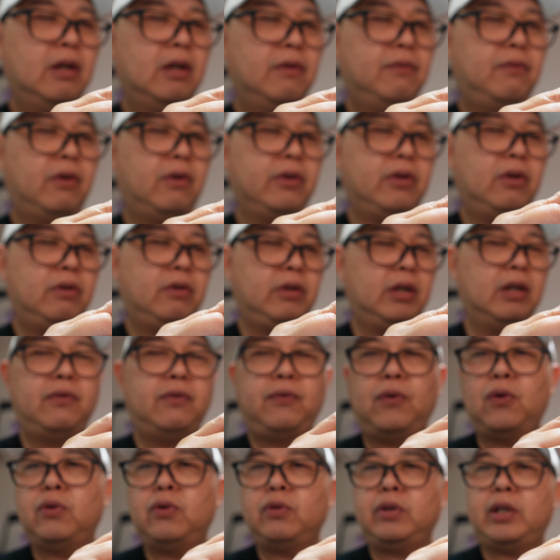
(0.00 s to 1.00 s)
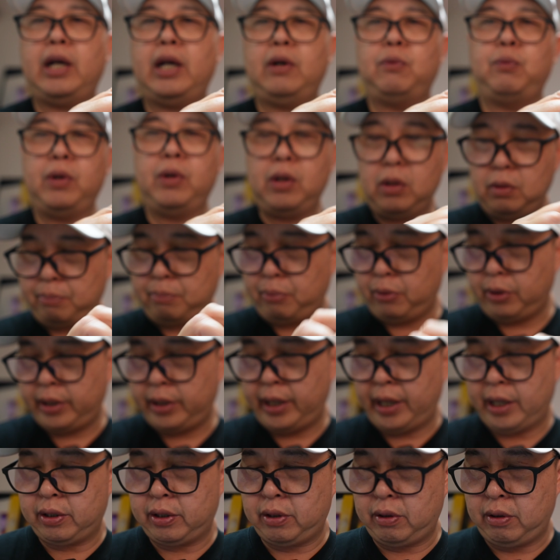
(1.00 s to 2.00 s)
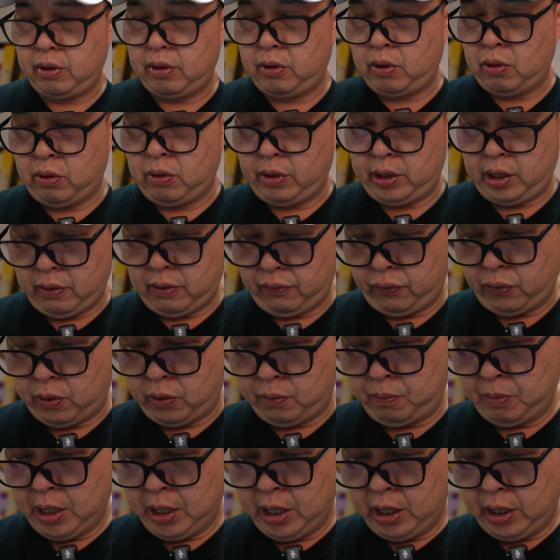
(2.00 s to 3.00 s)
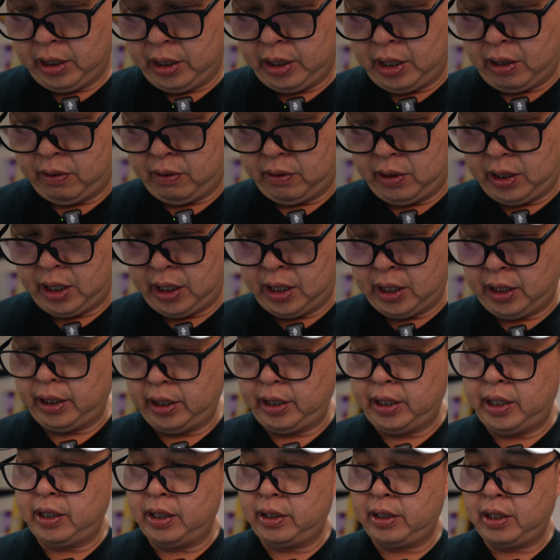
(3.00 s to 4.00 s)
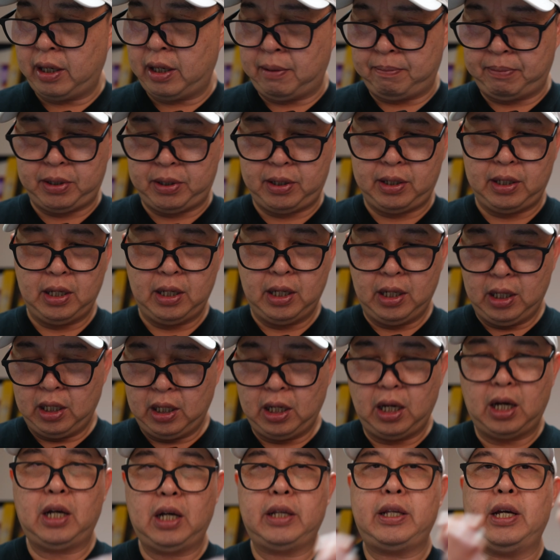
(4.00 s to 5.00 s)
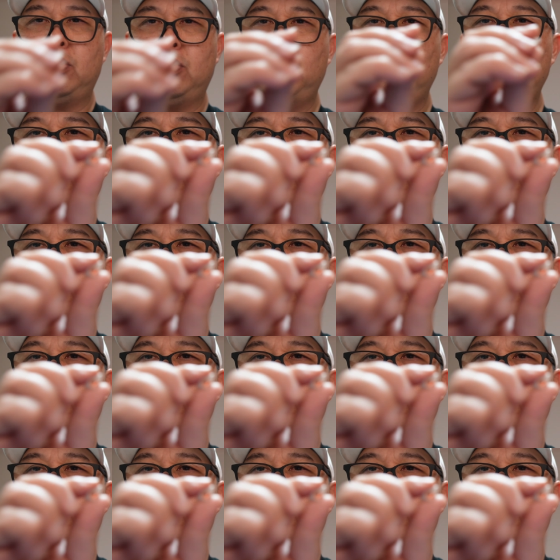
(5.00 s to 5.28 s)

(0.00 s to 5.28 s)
for your earphone that will protect your earphone. Now, ear tips. There are two